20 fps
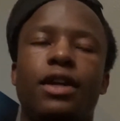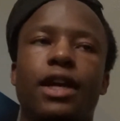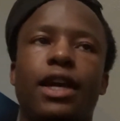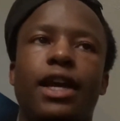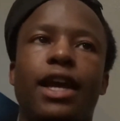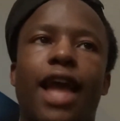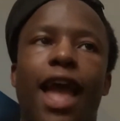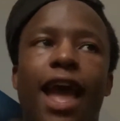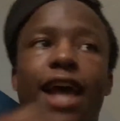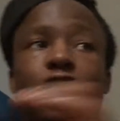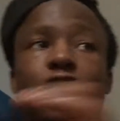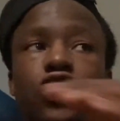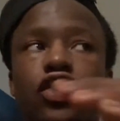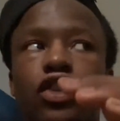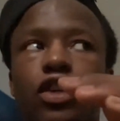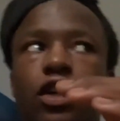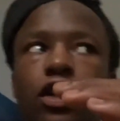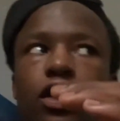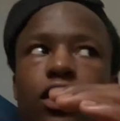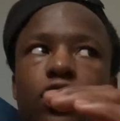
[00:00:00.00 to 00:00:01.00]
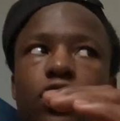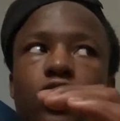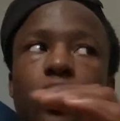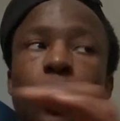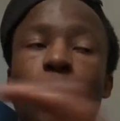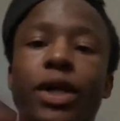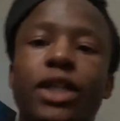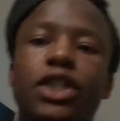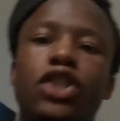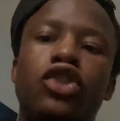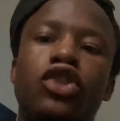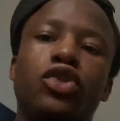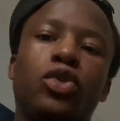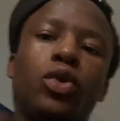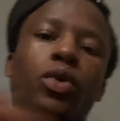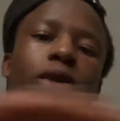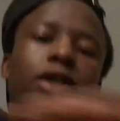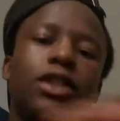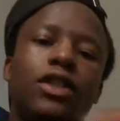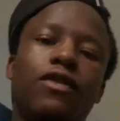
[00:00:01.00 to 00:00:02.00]
and answer it to its
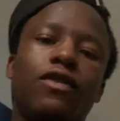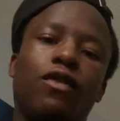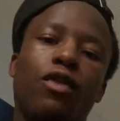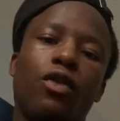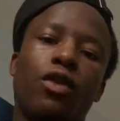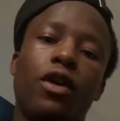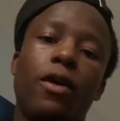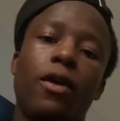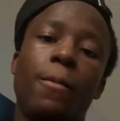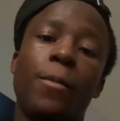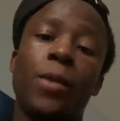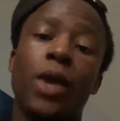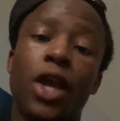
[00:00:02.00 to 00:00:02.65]
truest form.